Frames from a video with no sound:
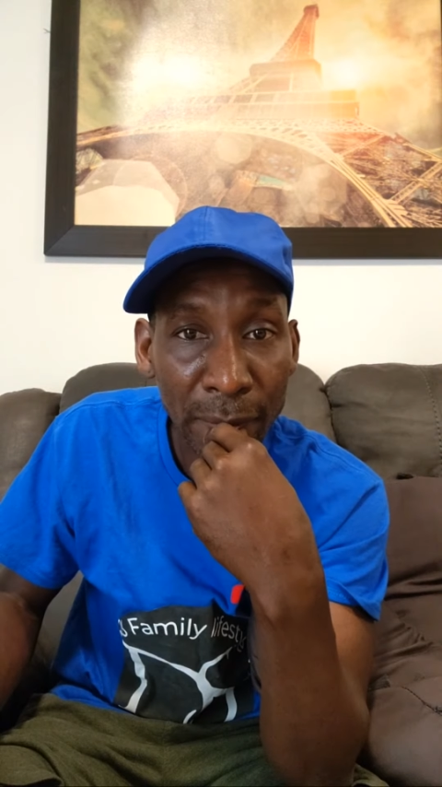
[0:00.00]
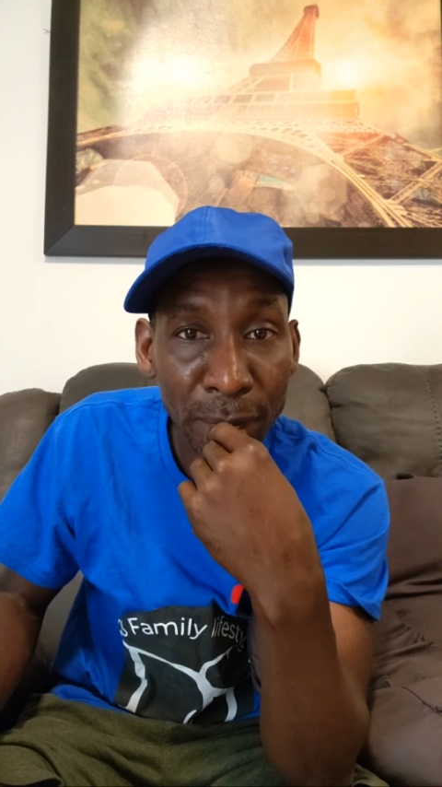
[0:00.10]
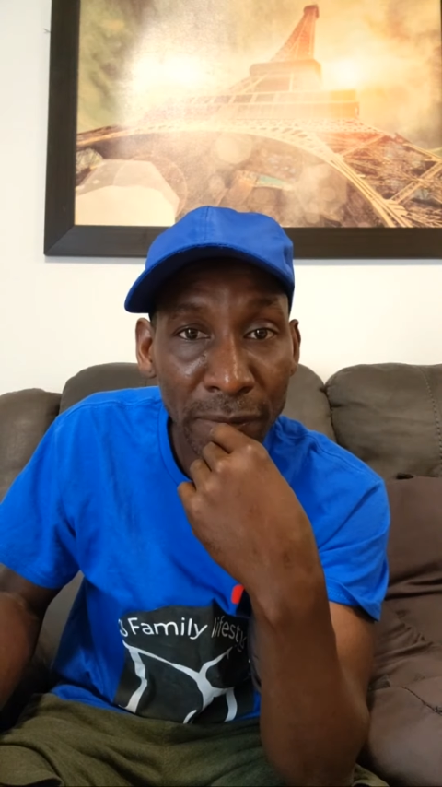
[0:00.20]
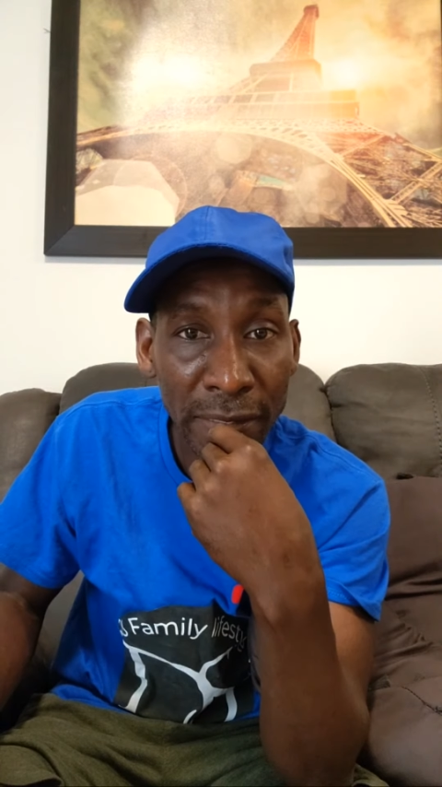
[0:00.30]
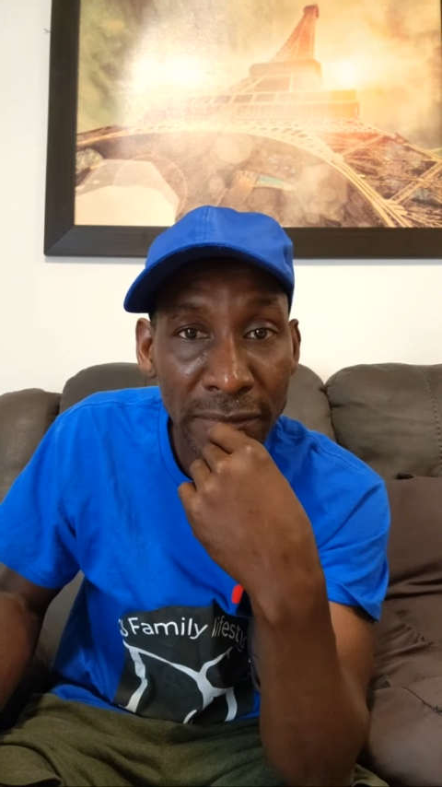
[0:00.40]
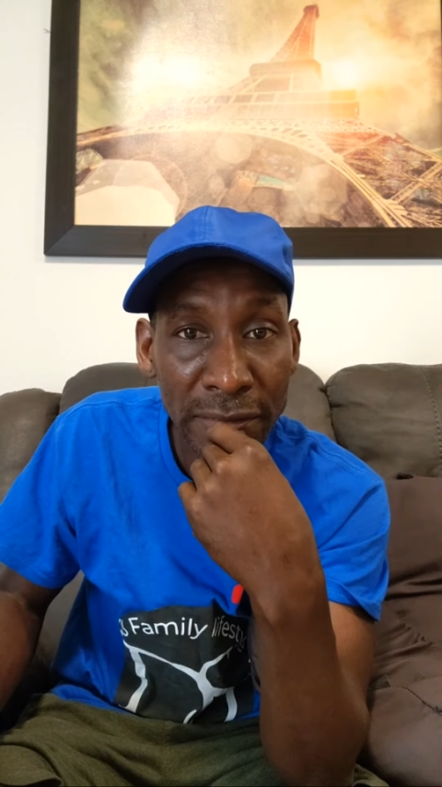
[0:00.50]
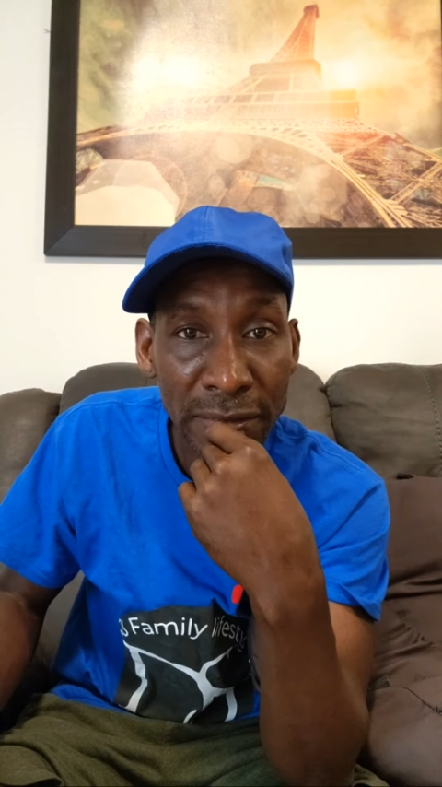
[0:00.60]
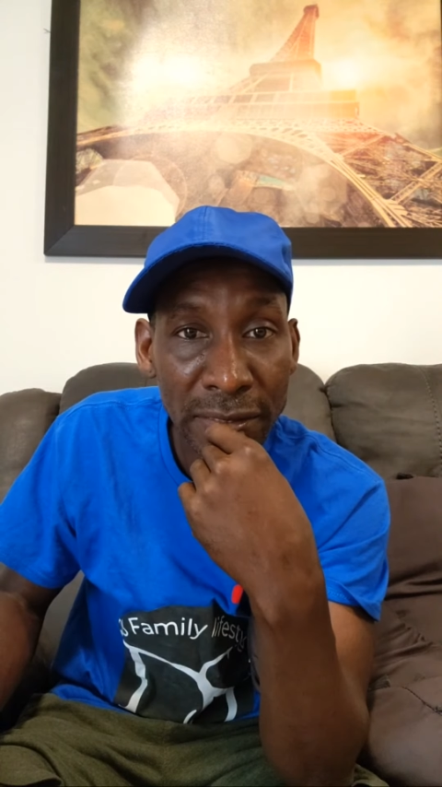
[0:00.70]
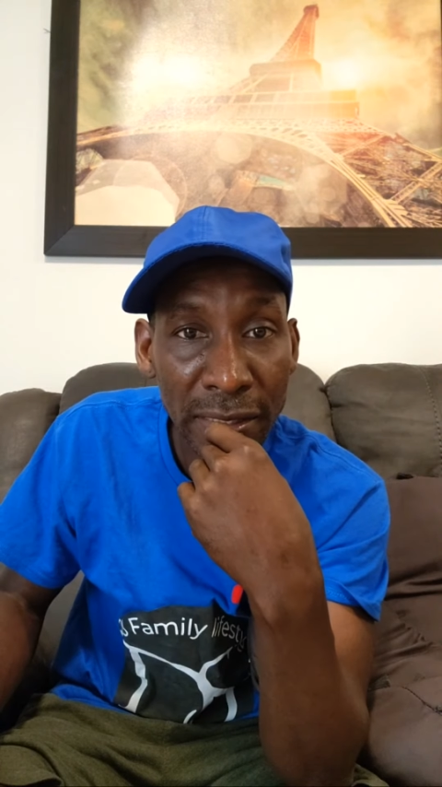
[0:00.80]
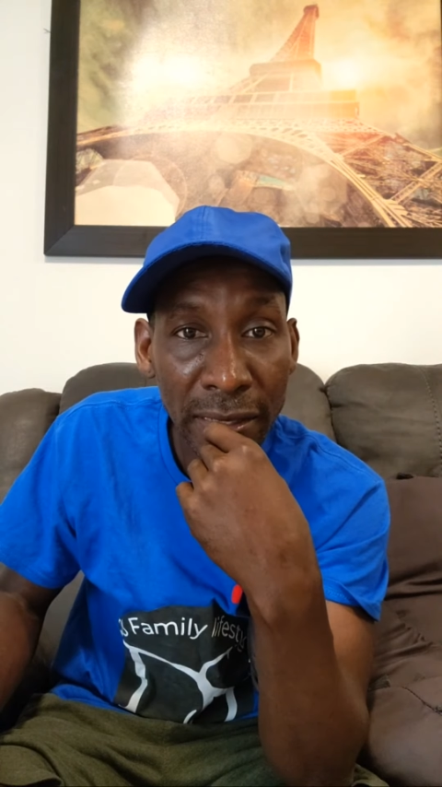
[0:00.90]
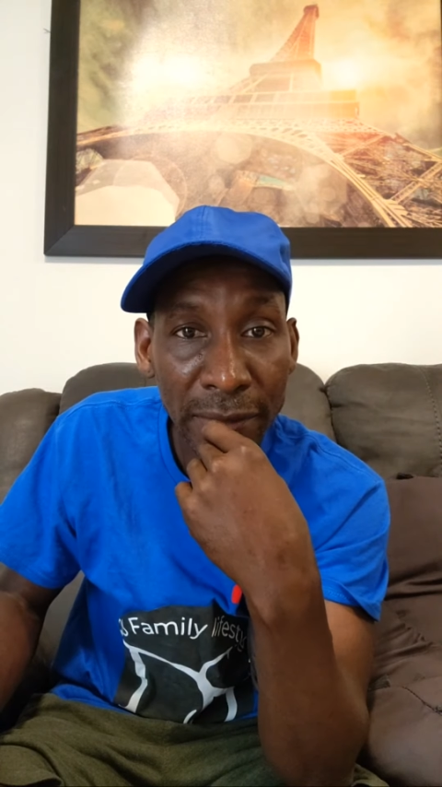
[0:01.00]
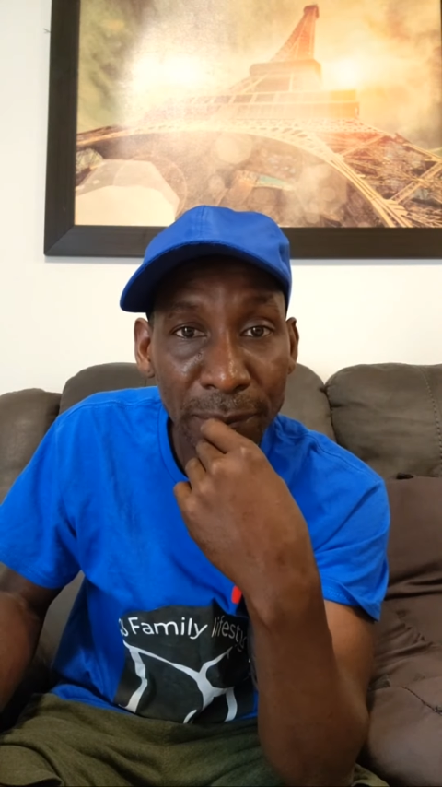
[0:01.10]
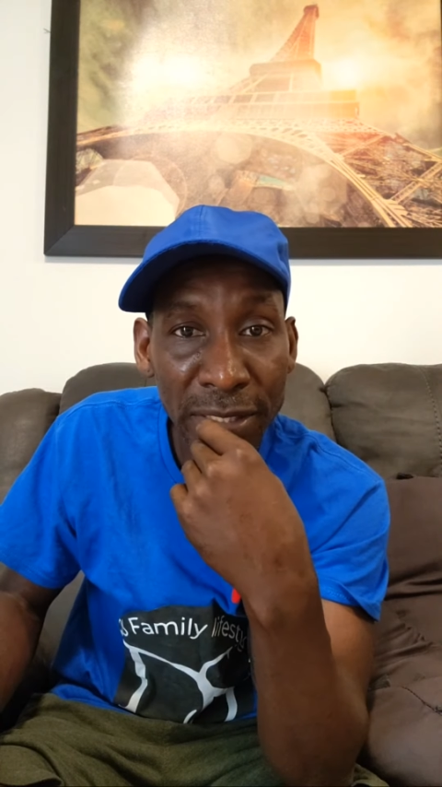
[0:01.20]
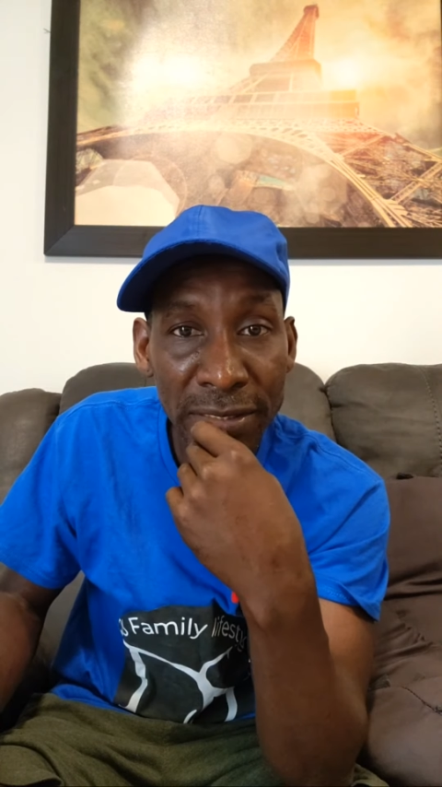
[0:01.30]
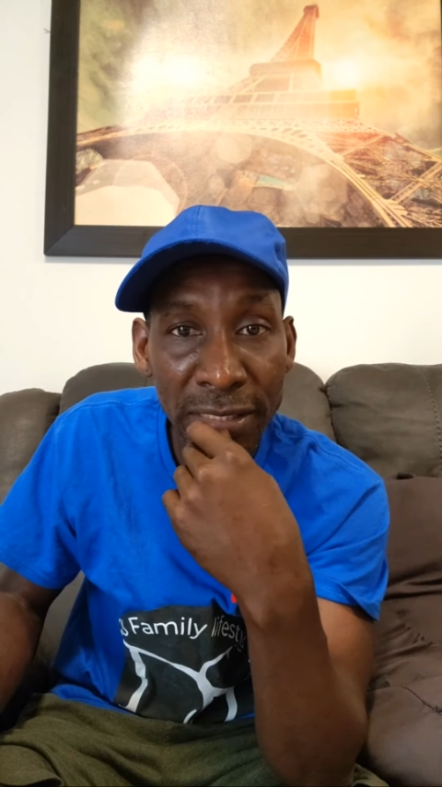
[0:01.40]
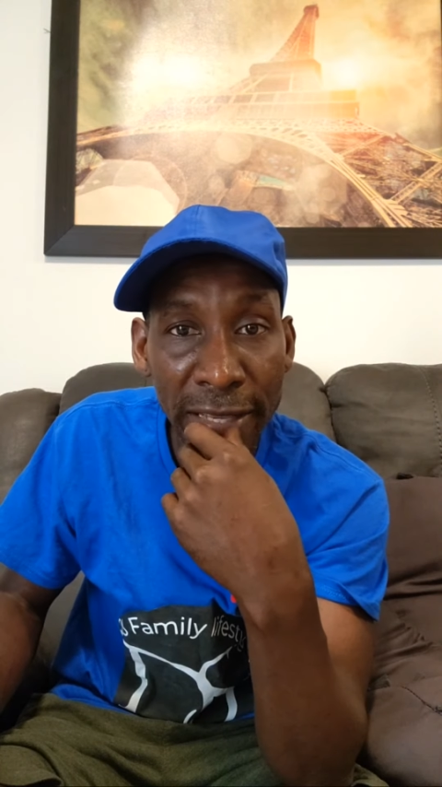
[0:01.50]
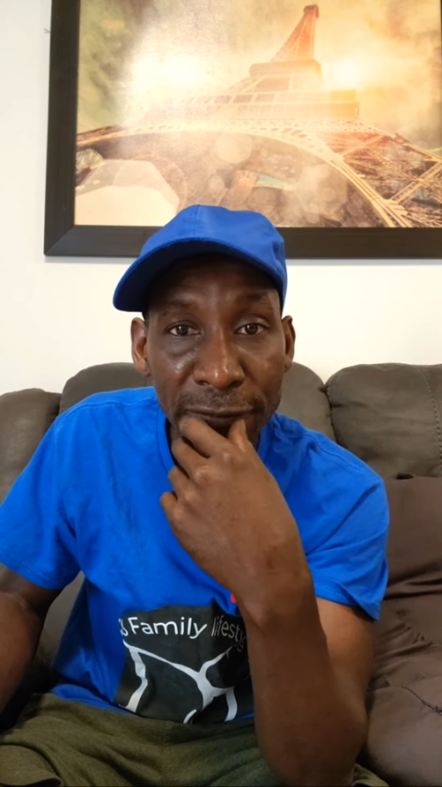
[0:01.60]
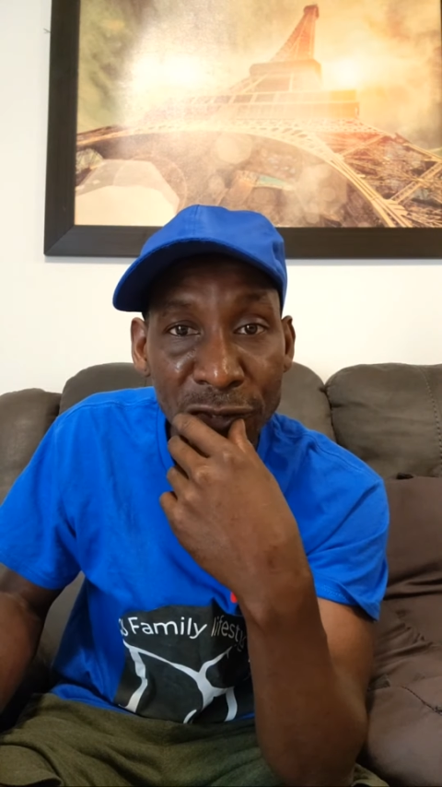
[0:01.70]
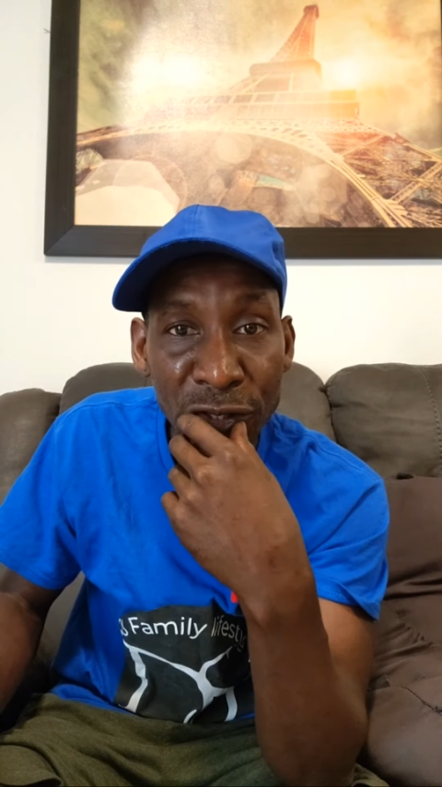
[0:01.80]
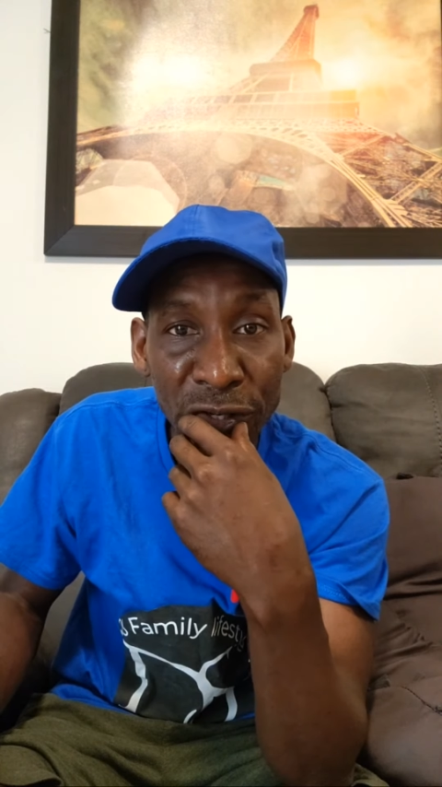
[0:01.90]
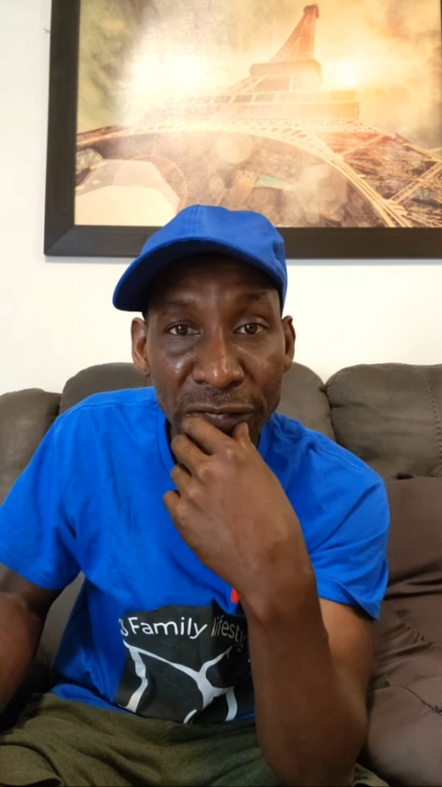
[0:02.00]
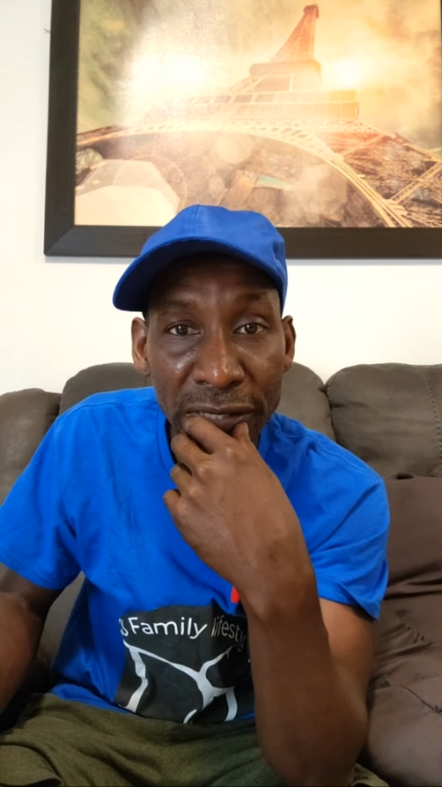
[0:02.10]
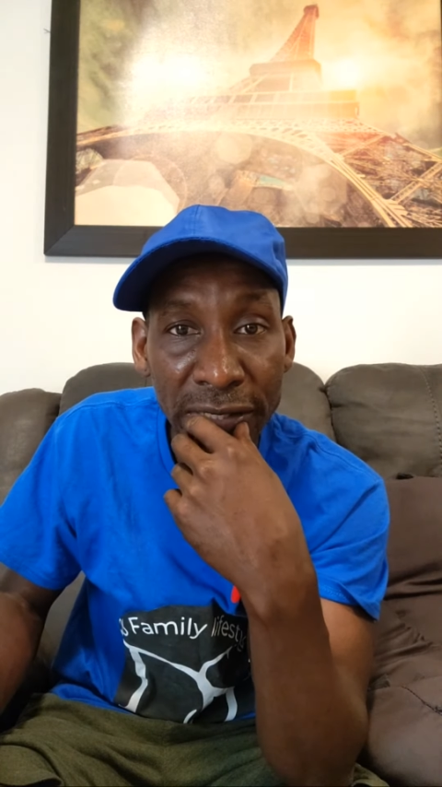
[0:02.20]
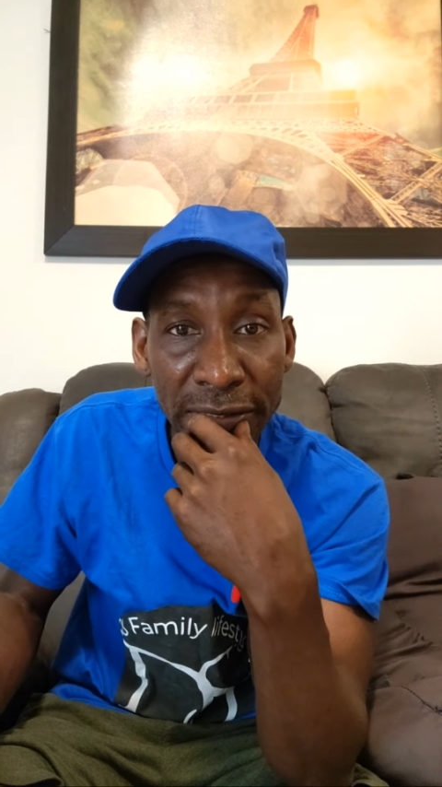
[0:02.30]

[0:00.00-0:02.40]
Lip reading: Bless life journey